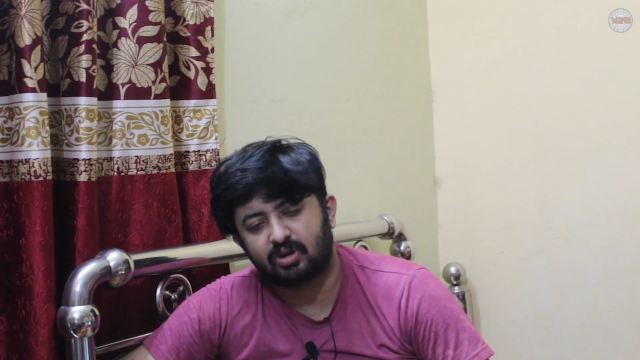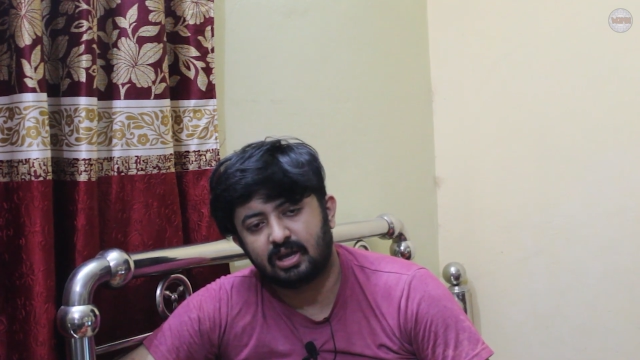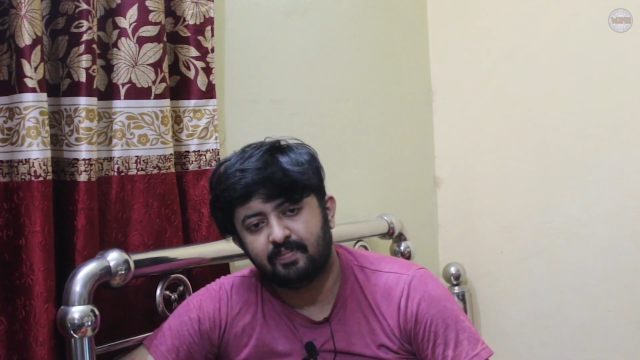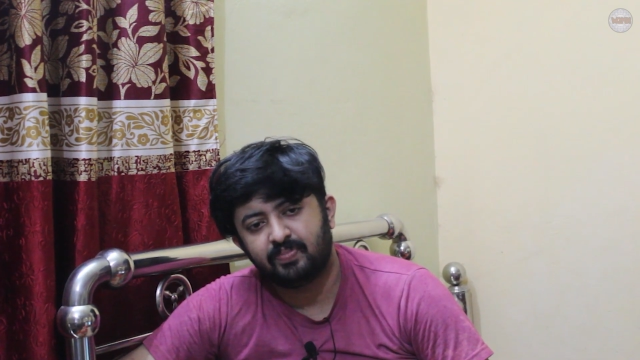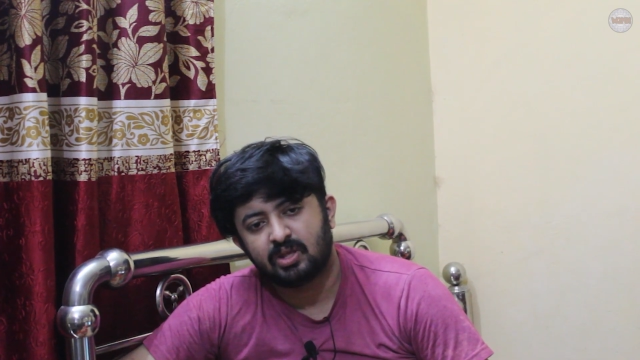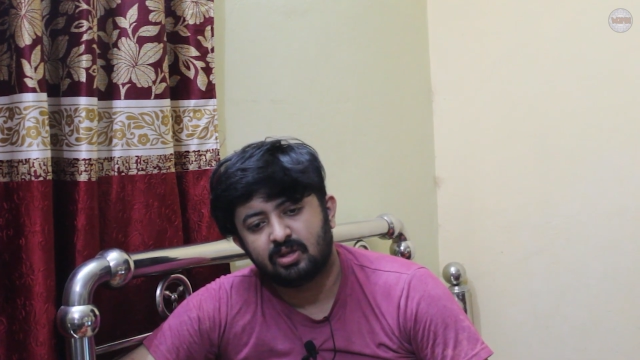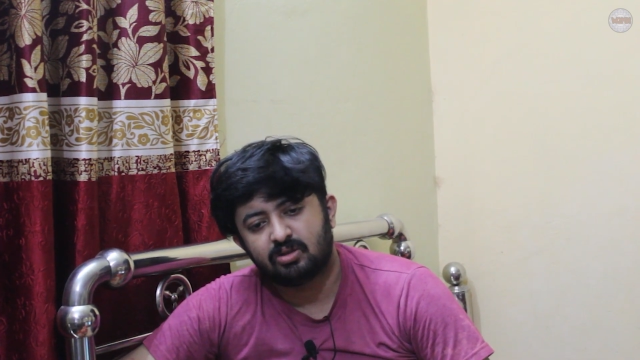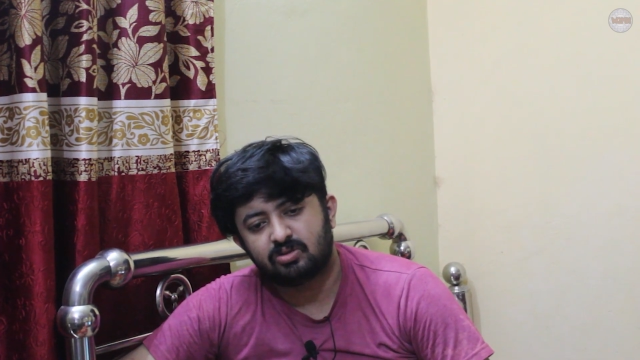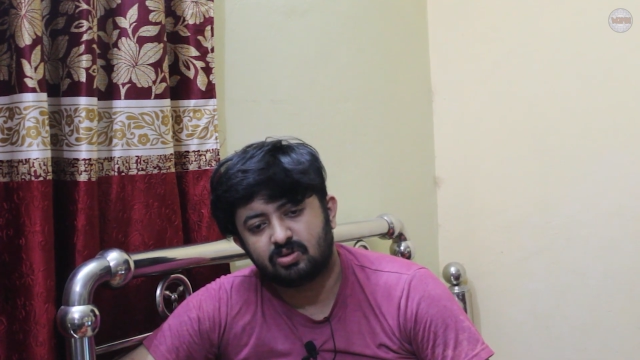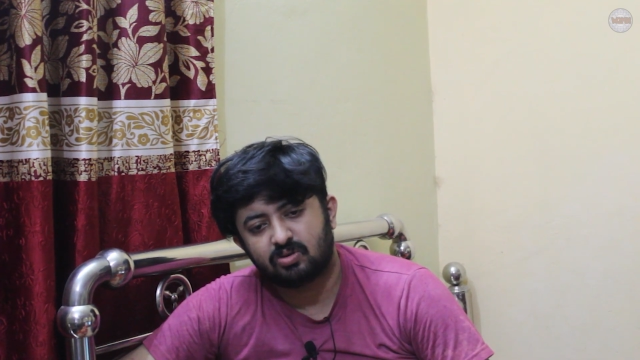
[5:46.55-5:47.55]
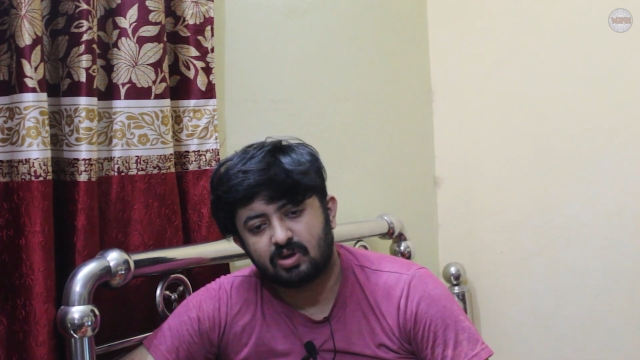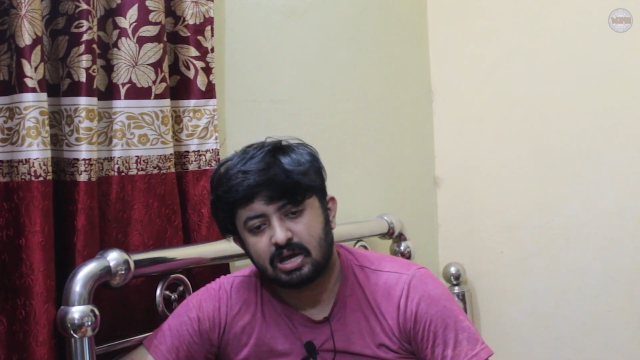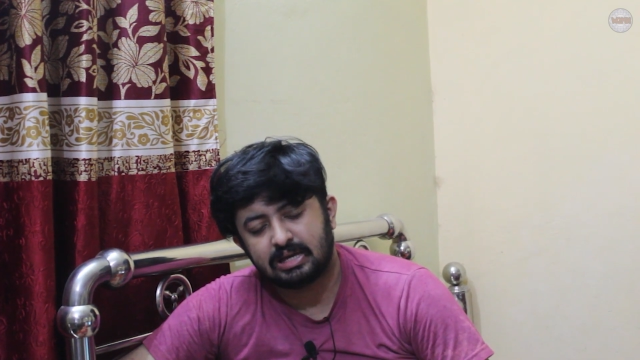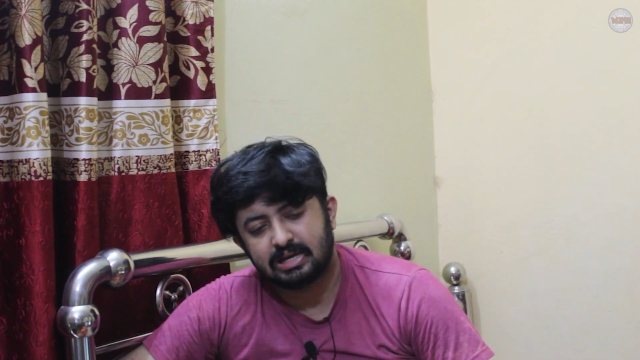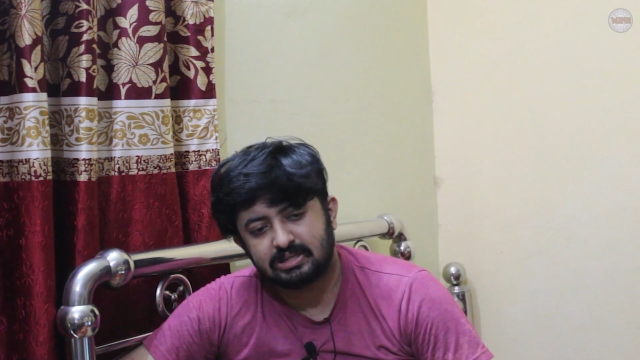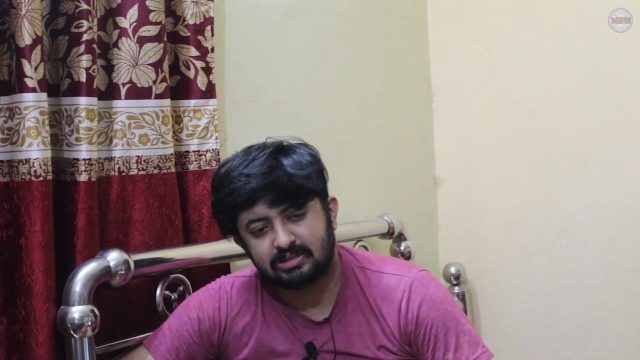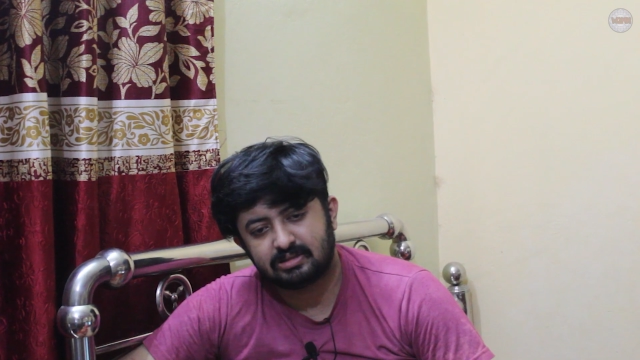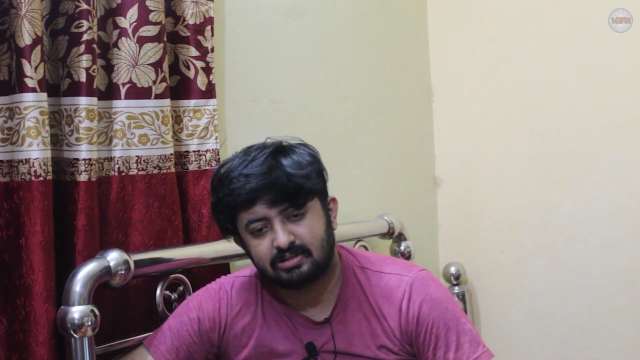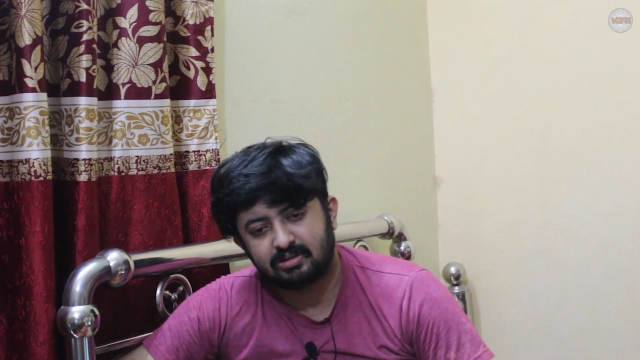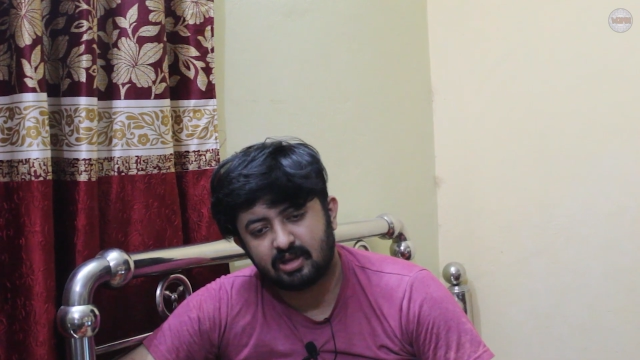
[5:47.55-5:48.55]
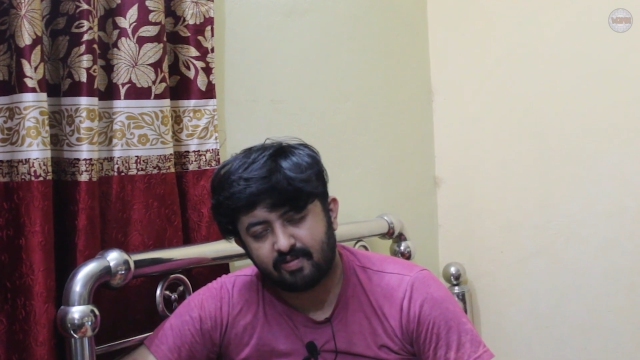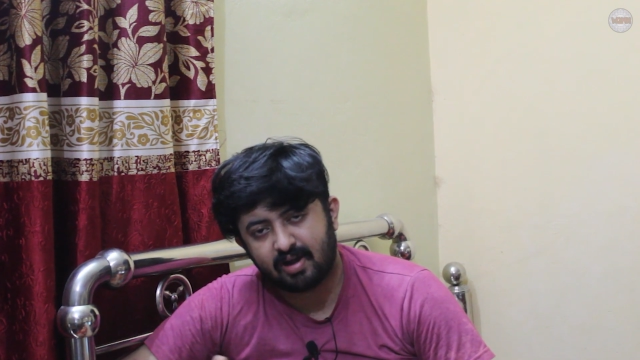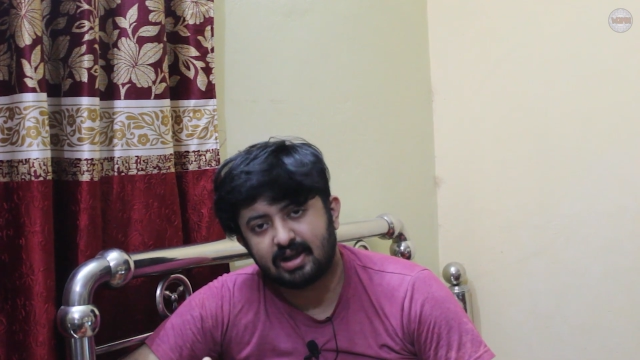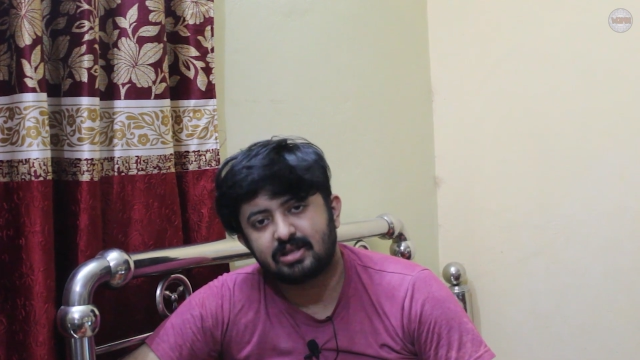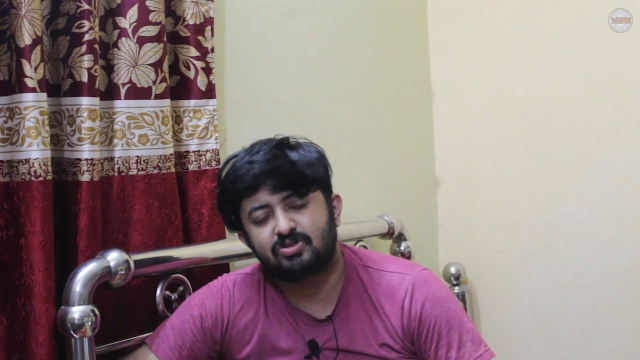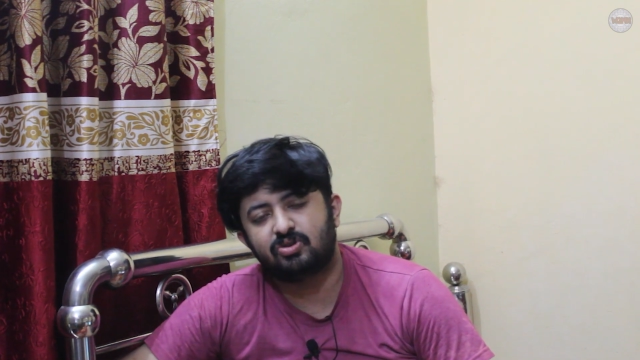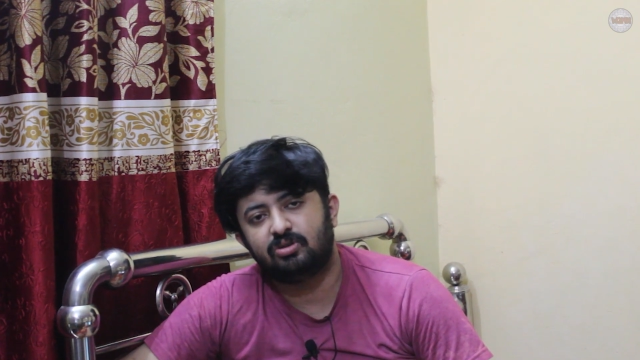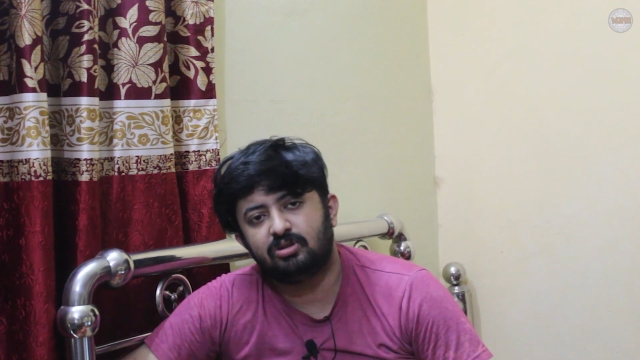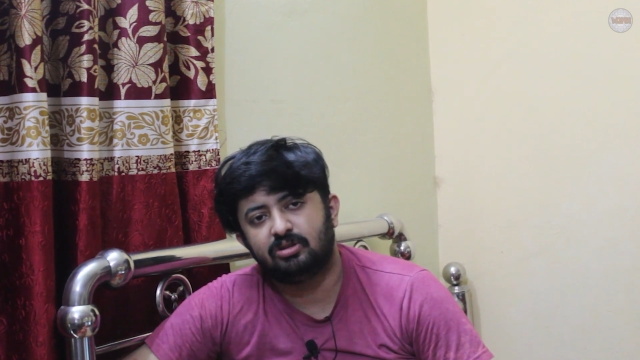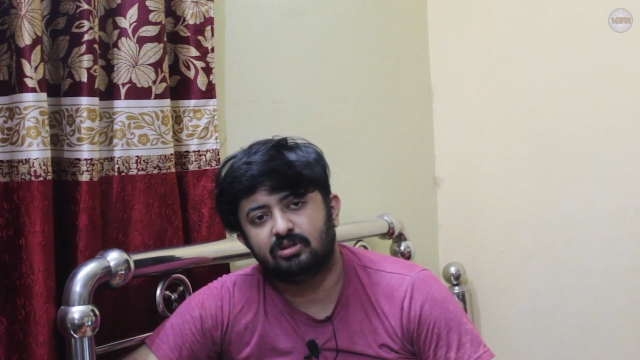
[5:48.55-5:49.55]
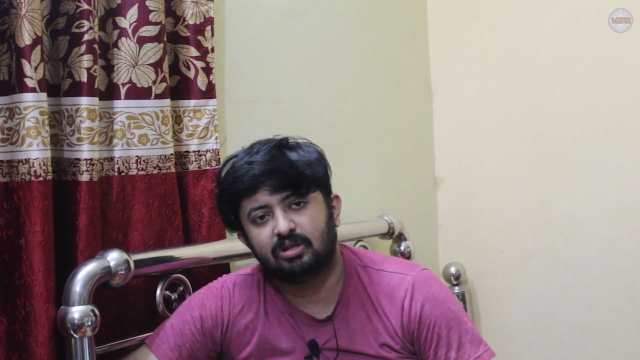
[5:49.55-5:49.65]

Okay, so I guess you have understood